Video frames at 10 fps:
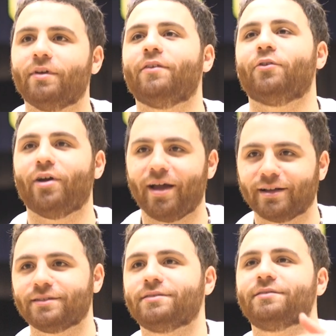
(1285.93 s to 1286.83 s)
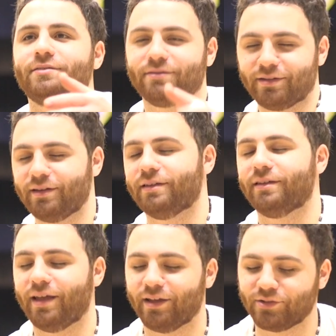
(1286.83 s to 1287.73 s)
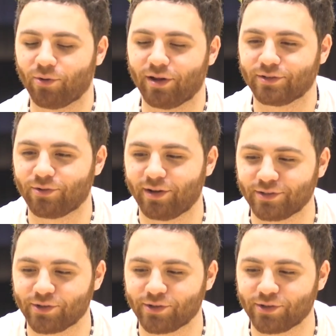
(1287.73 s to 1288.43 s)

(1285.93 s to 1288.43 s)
If you're X, so on and so on.